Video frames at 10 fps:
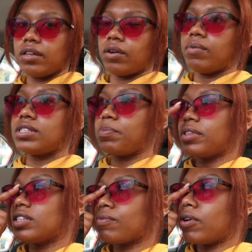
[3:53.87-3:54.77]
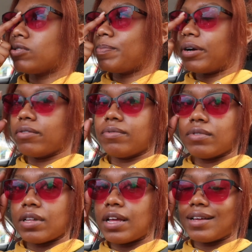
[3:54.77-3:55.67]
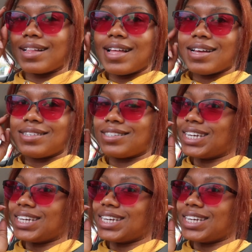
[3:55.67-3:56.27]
Yo, what's up with these roads, bro? Glasses